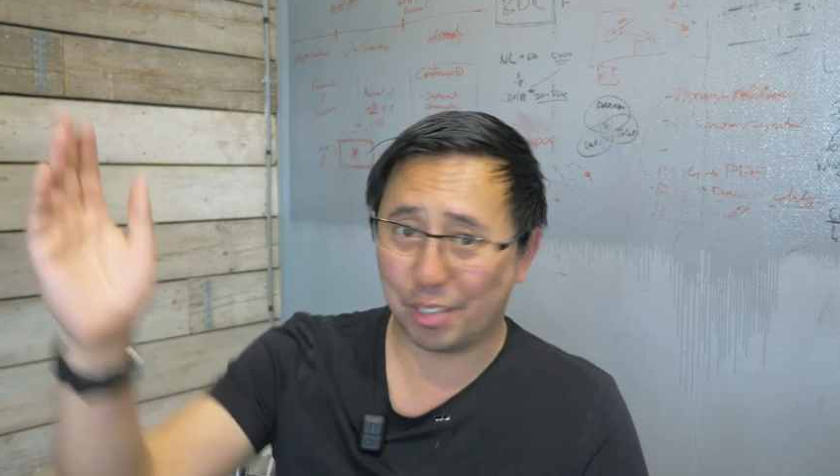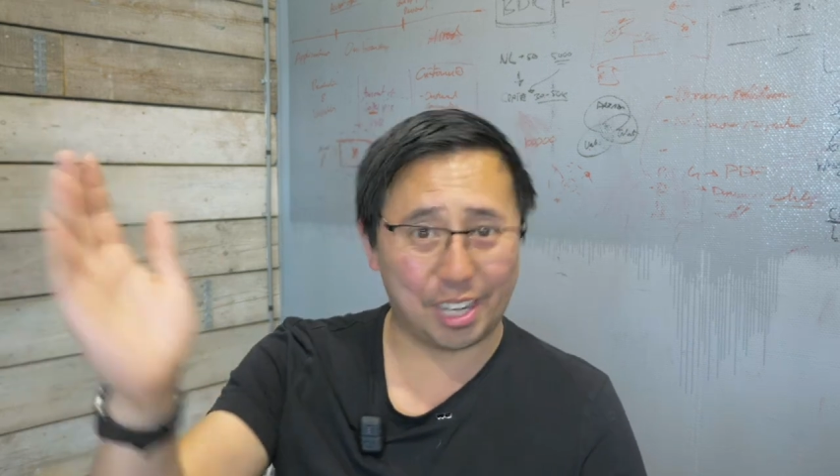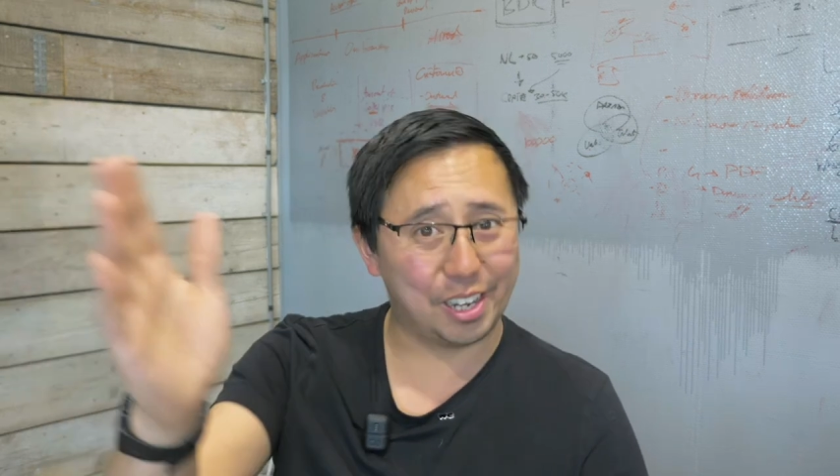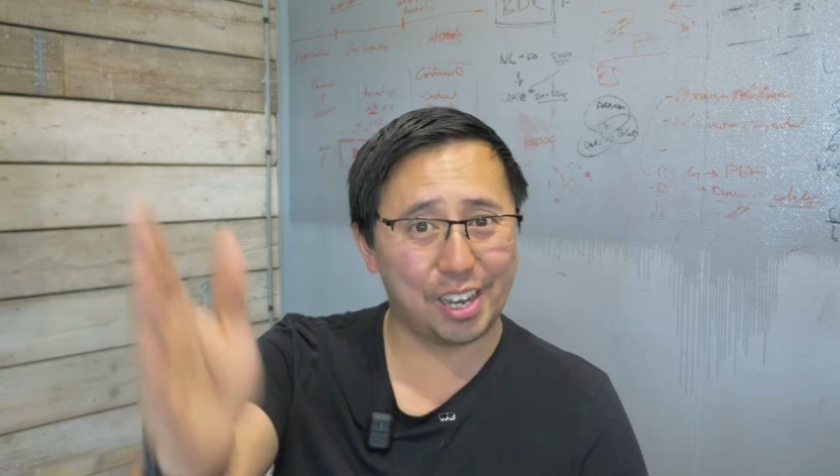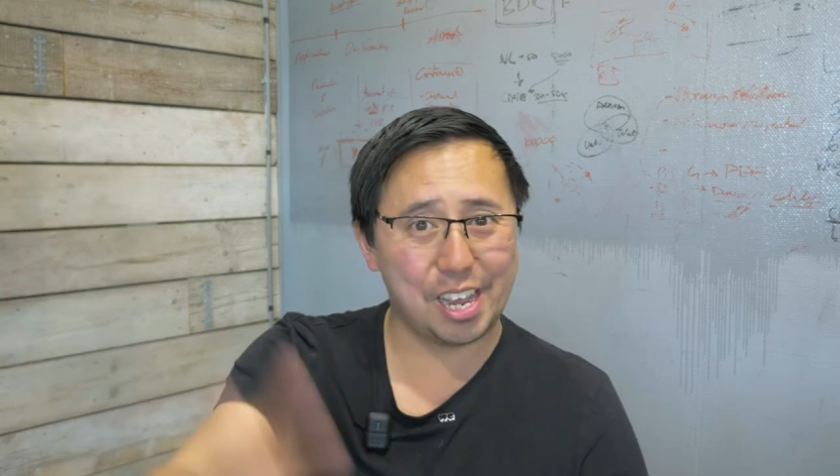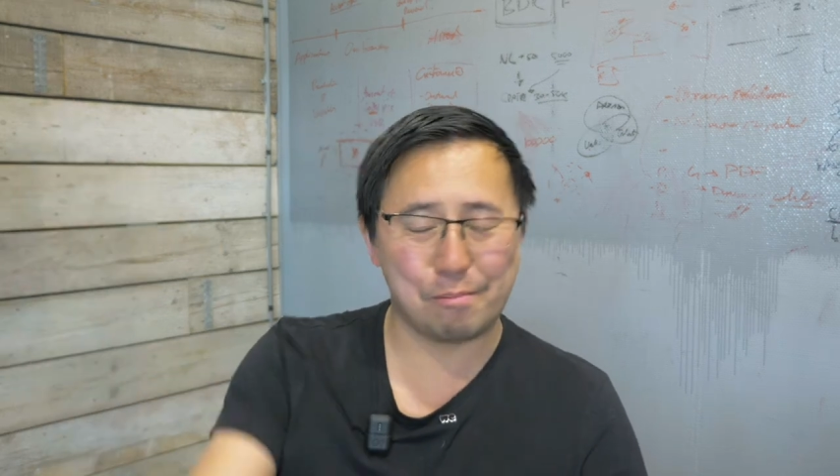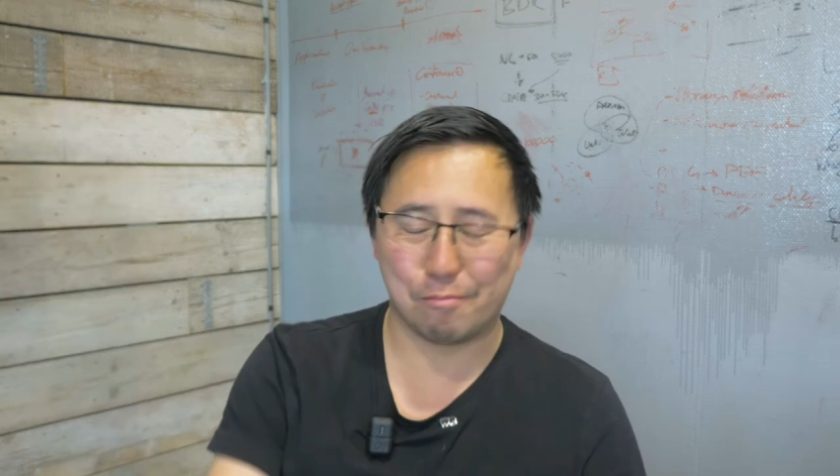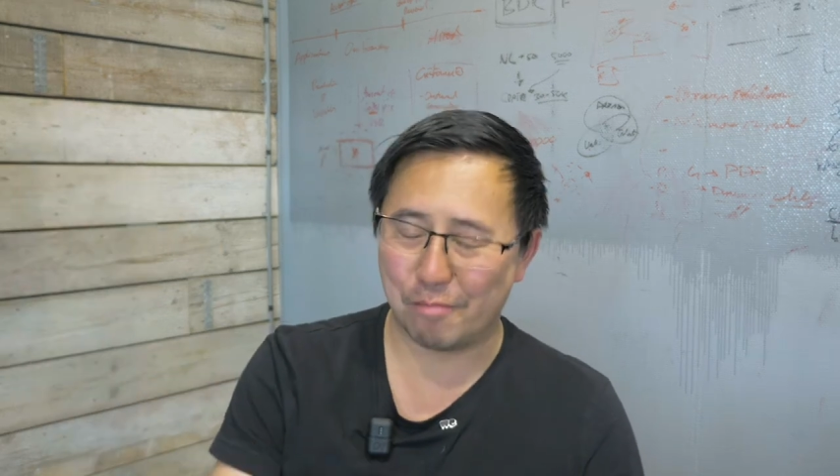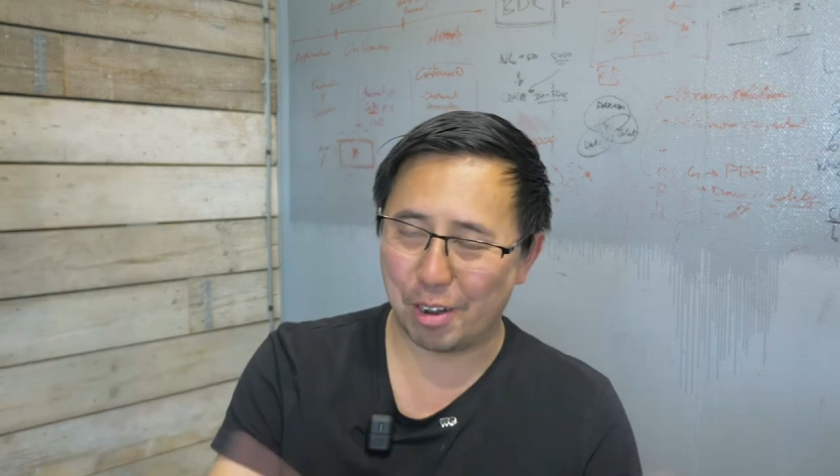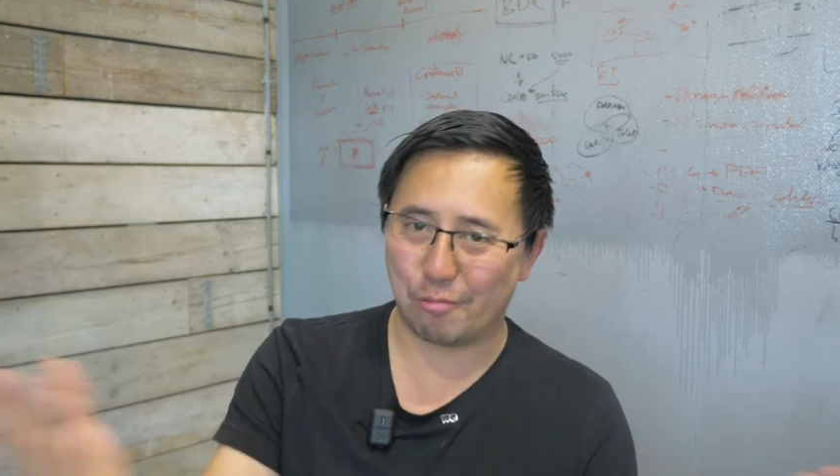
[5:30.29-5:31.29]
say hi.
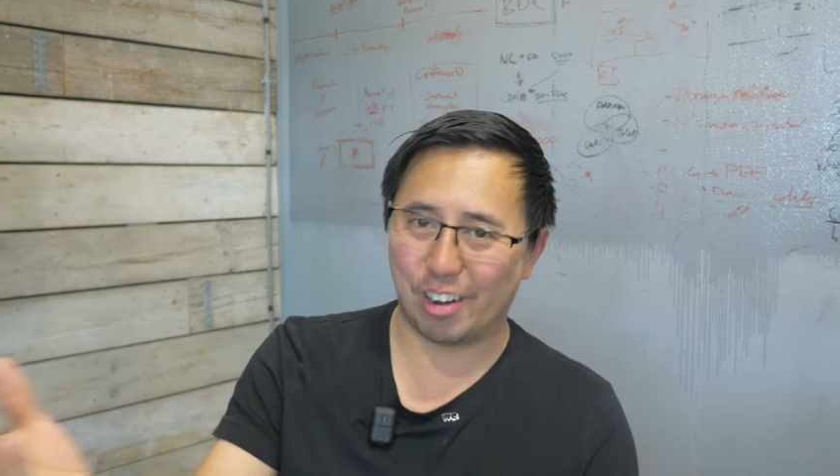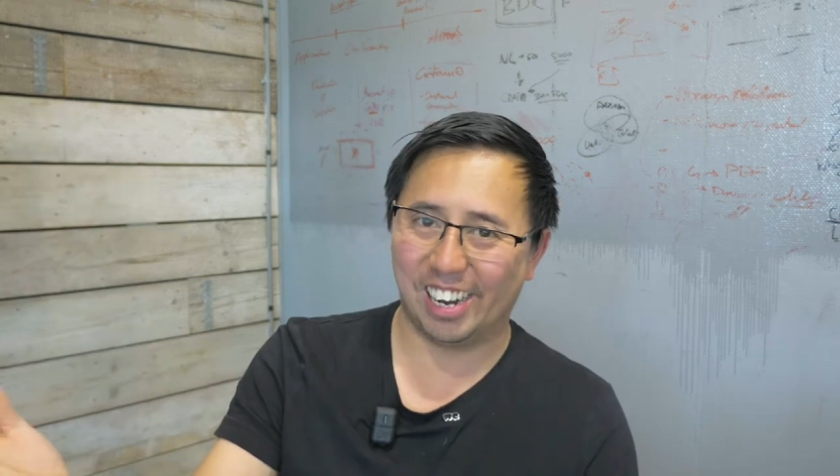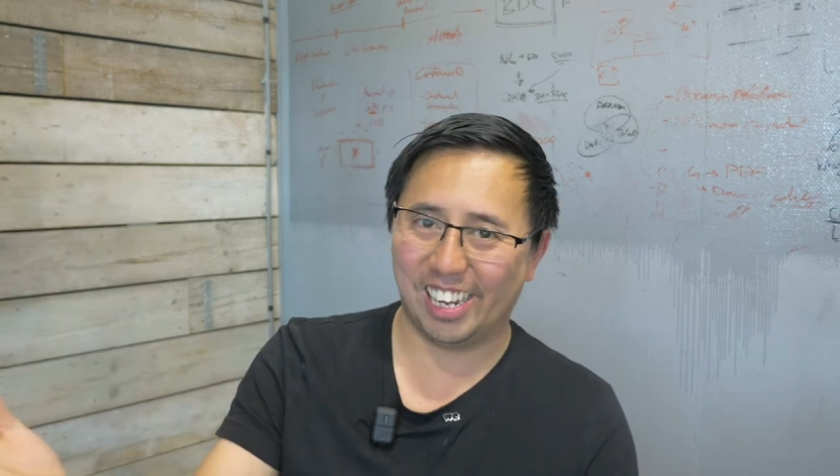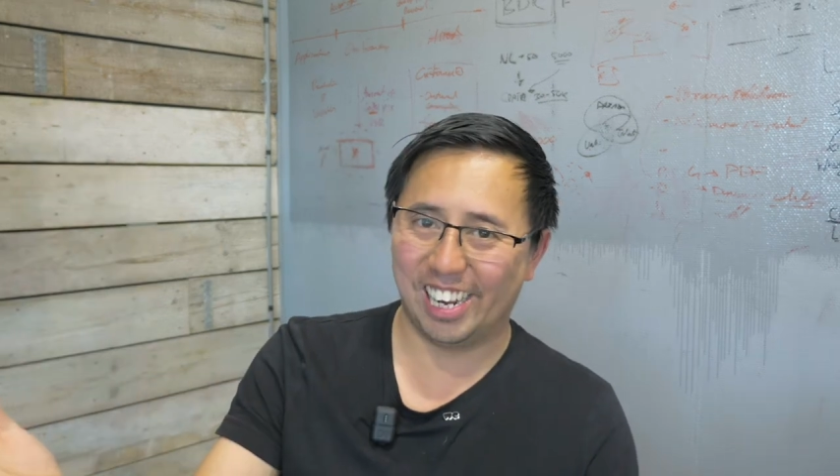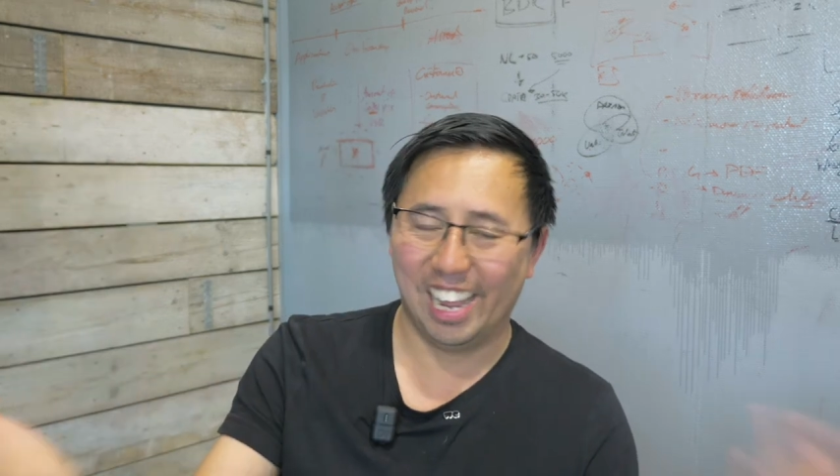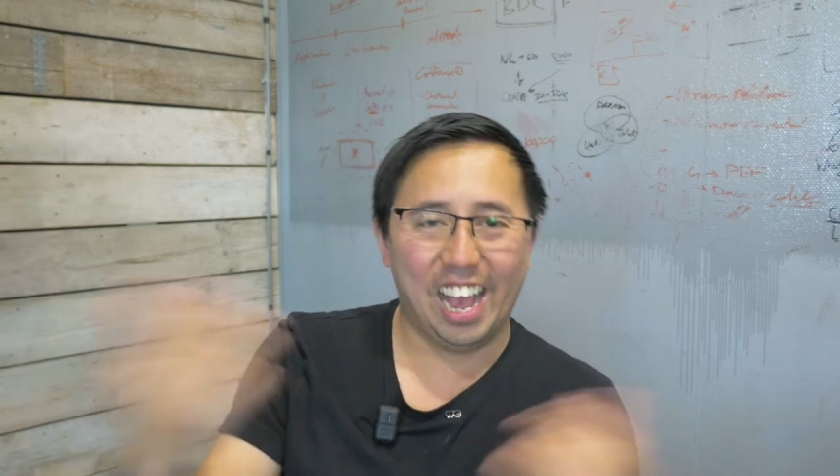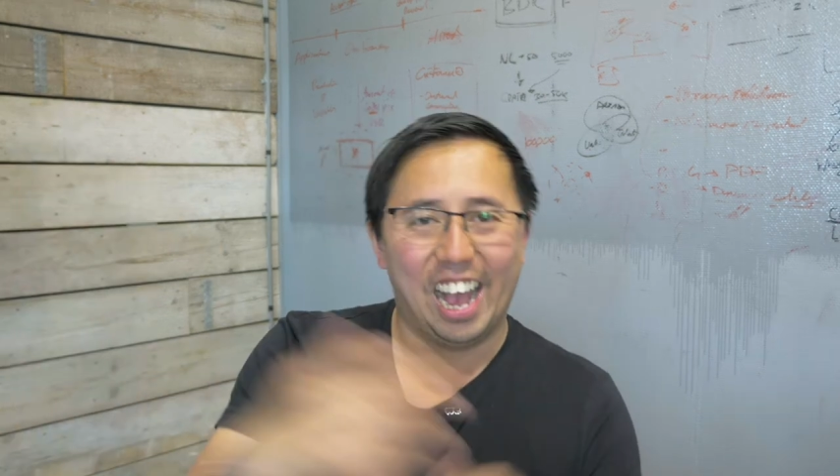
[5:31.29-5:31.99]
I'm really friendly.